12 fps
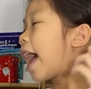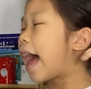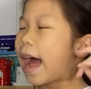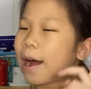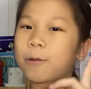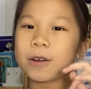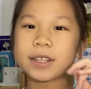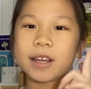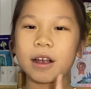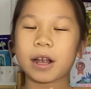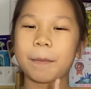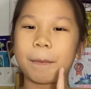I will
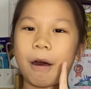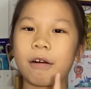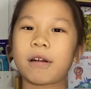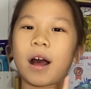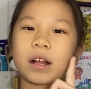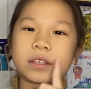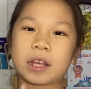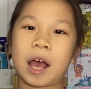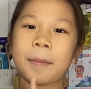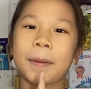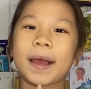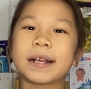talk about a
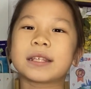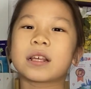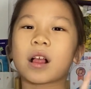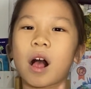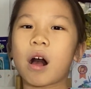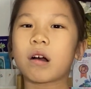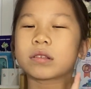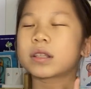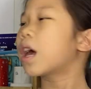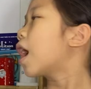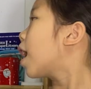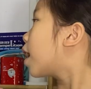topic
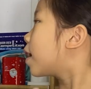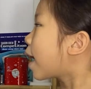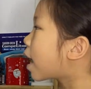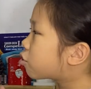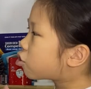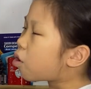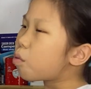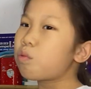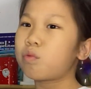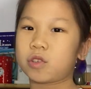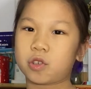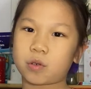called natural
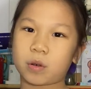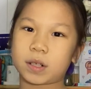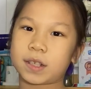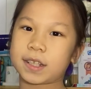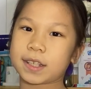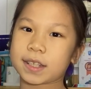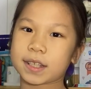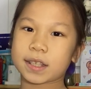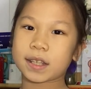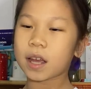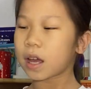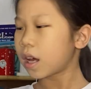resources.